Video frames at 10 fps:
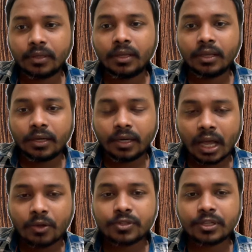
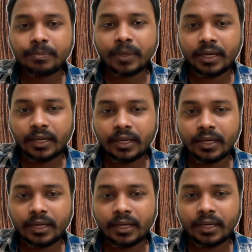Now she played
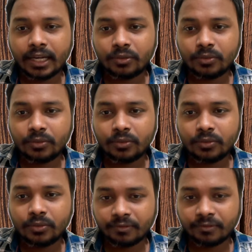knight to
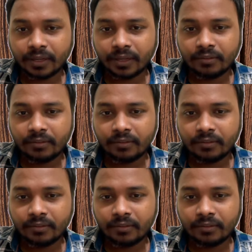b5.